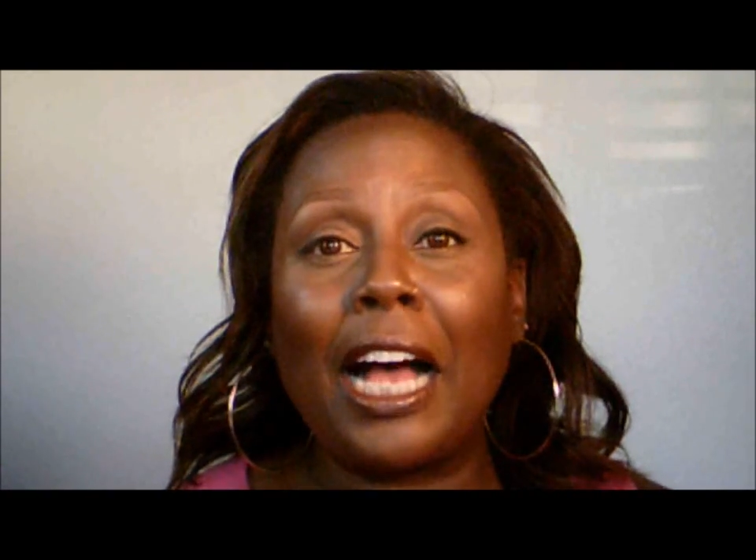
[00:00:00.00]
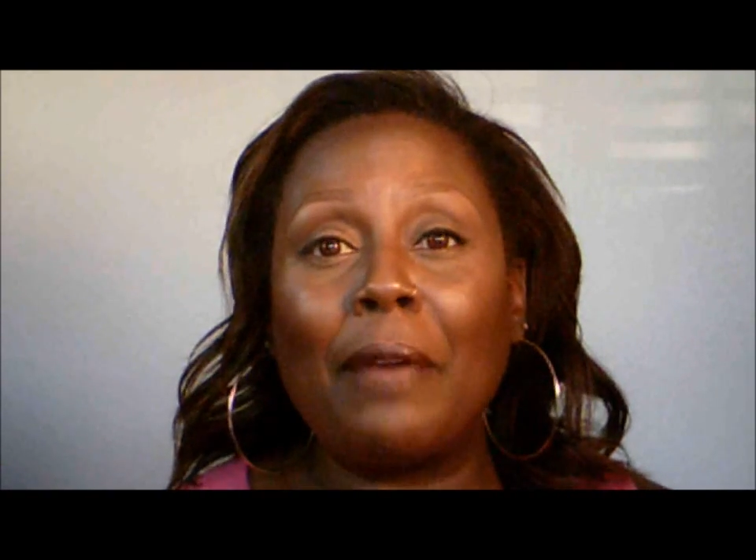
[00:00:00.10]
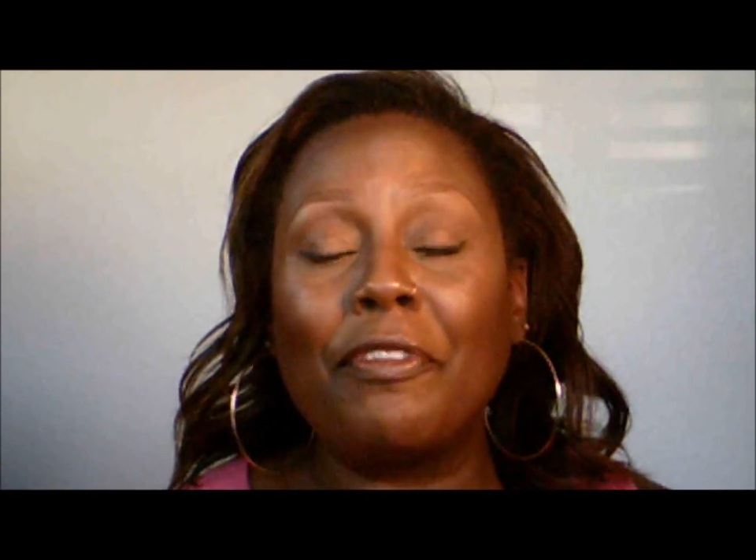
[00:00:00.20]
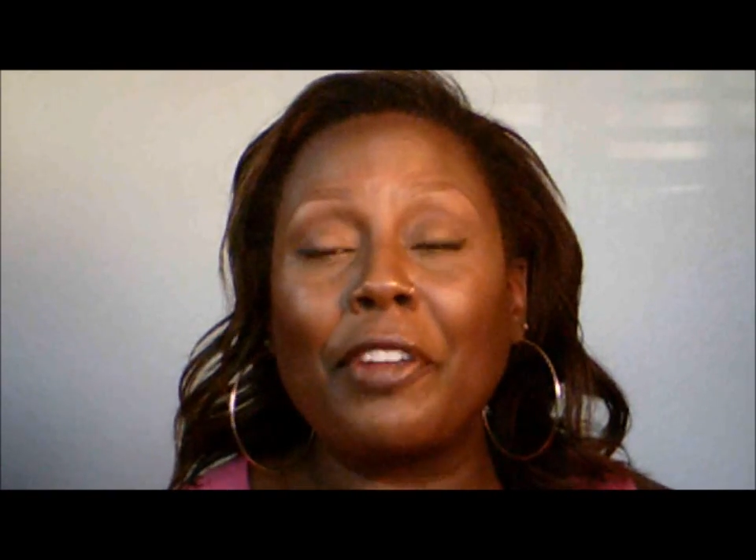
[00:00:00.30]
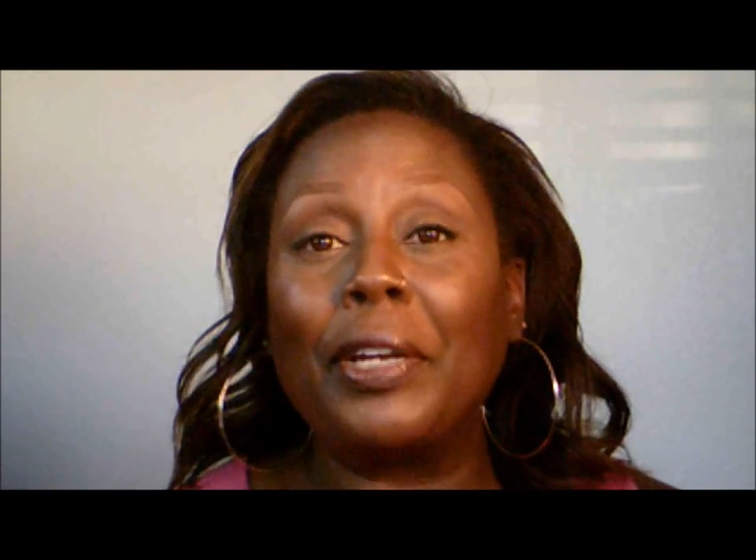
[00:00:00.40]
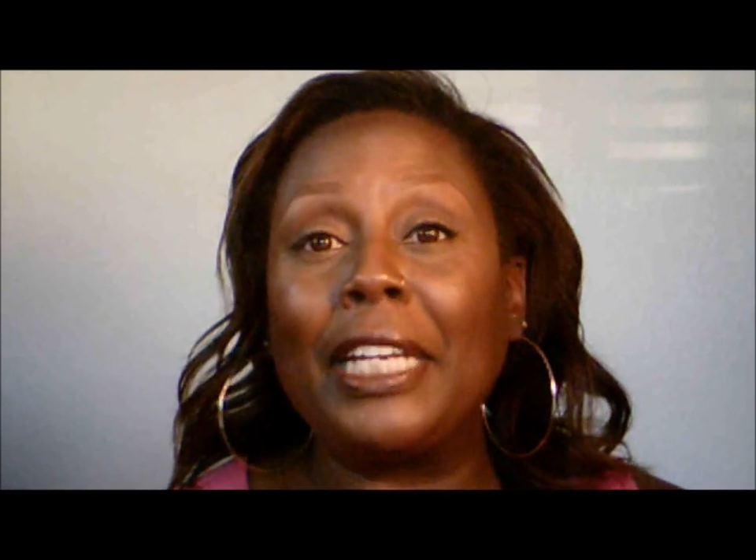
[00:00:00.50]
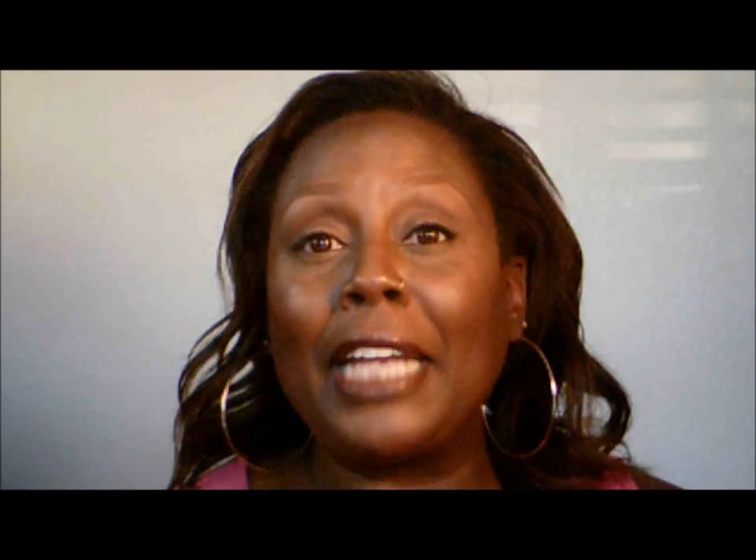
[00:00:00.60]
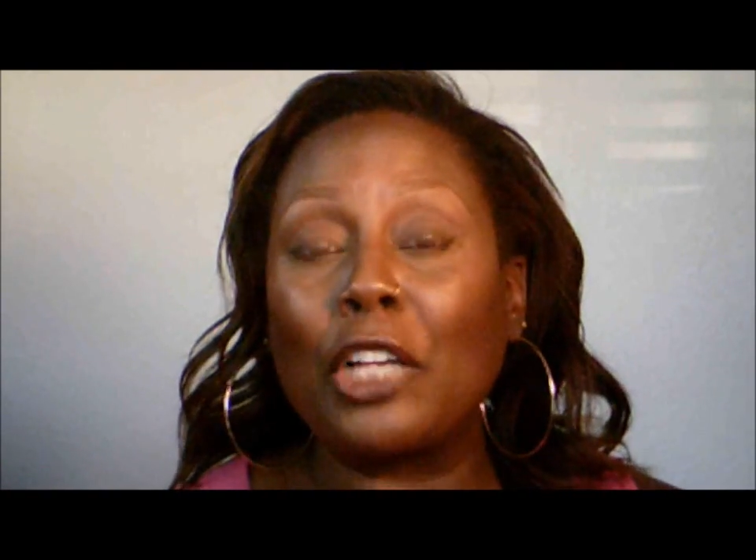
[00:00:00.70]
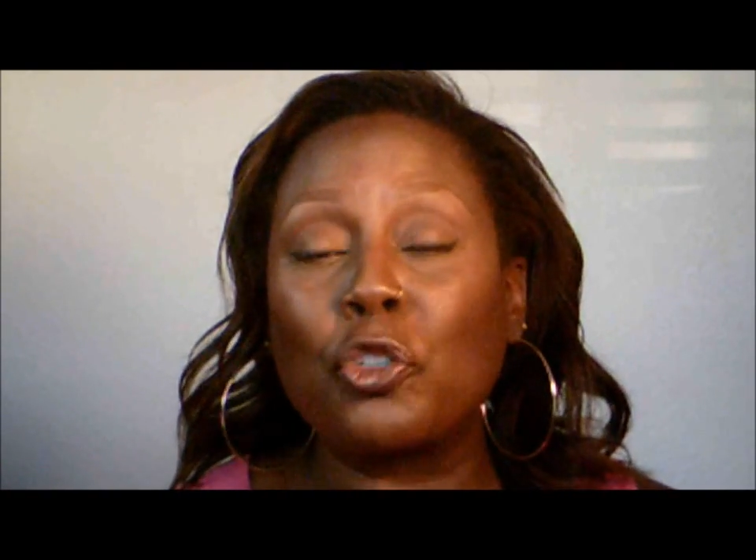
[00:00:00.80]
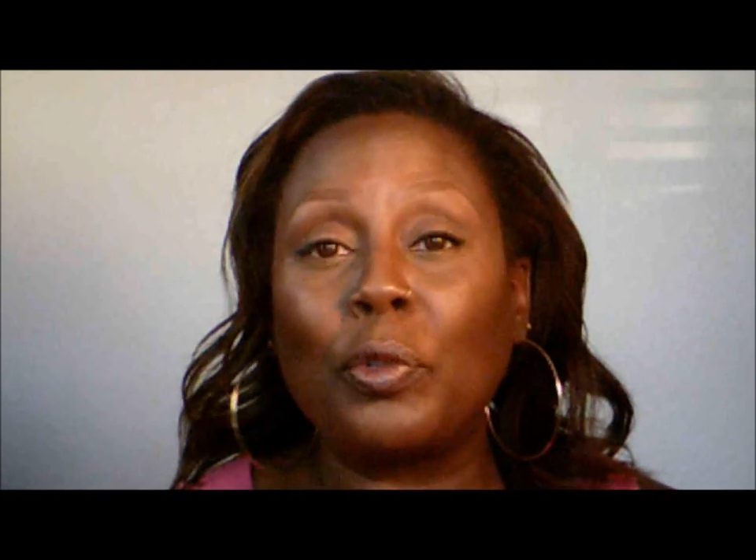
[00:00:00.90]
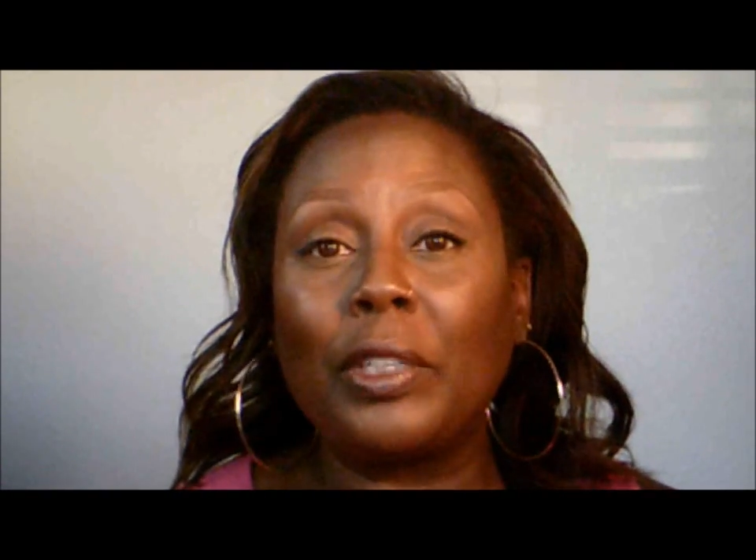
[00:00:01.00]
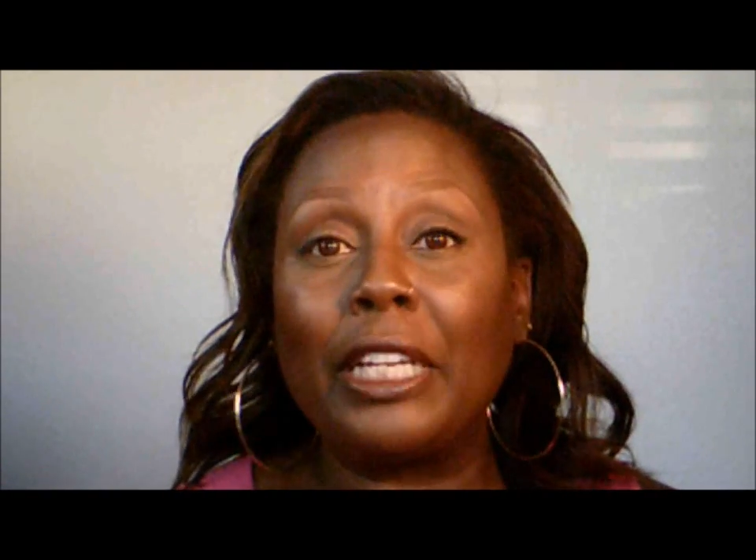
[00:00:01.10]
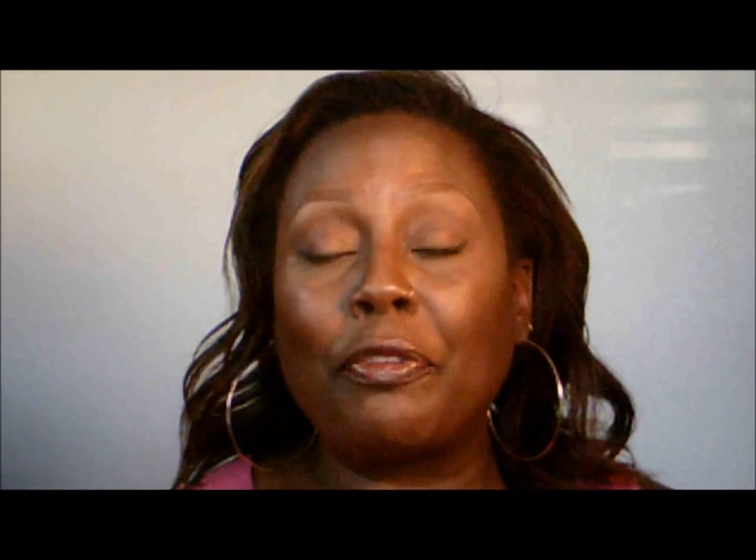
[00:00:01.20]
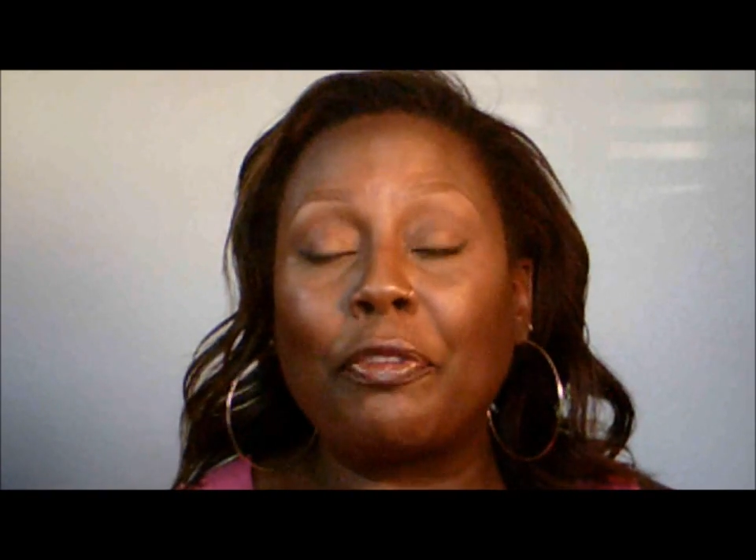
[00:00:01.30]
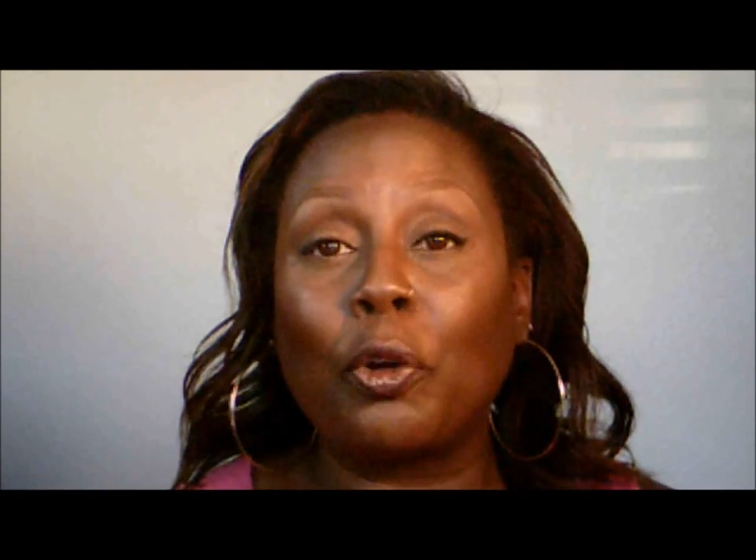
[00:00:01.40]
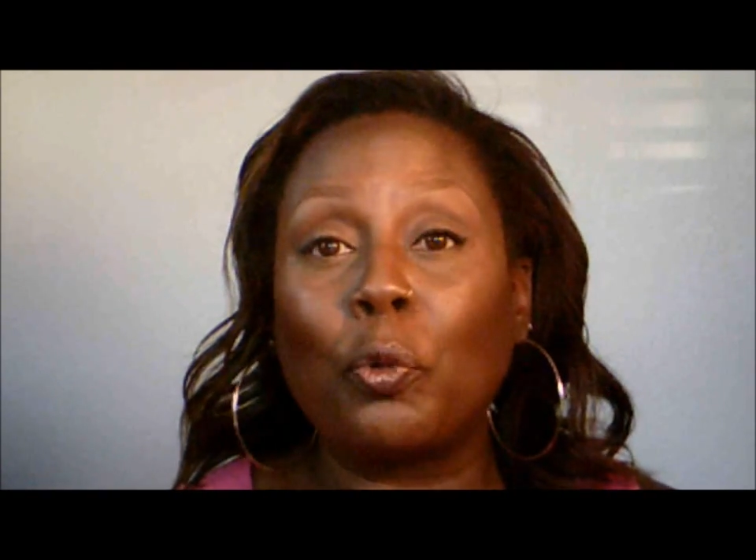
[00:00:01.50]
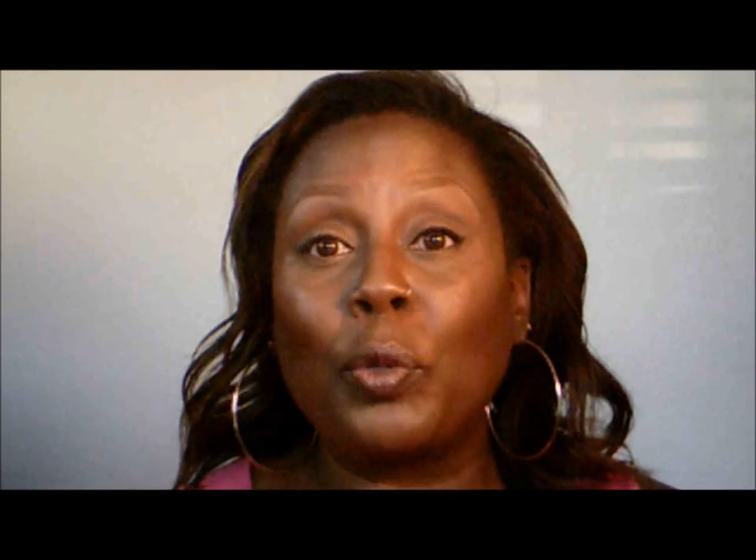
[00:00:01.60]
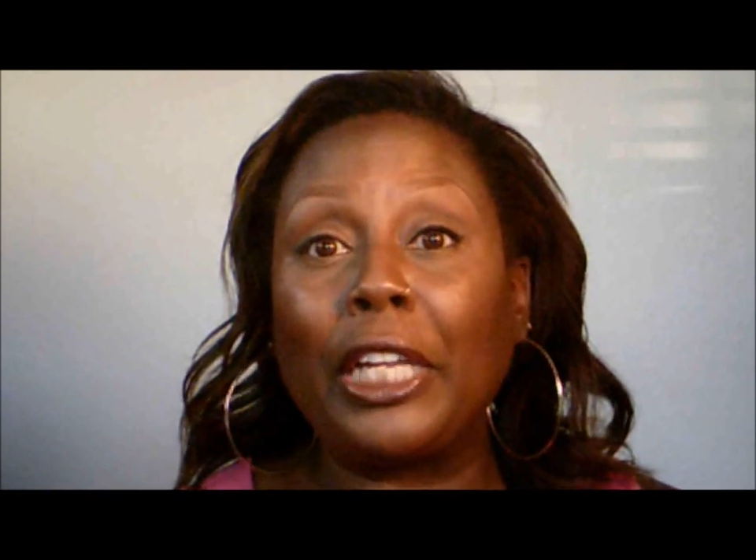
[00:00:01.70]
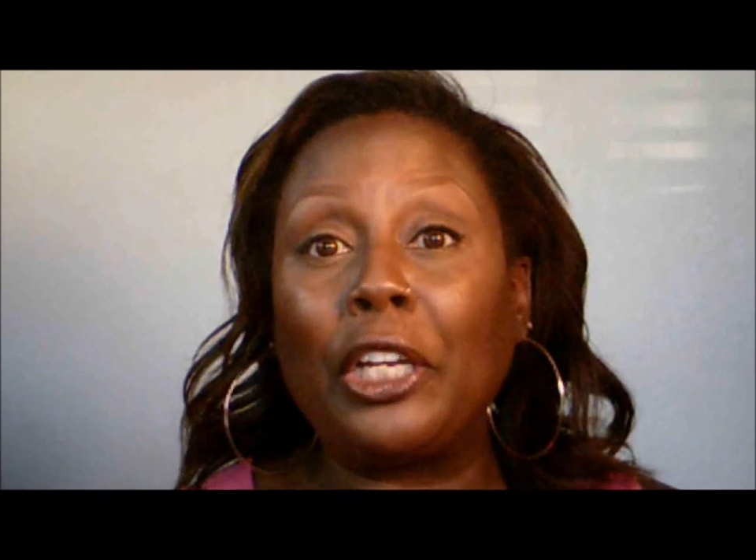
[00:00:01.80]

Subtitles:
very naturally for a really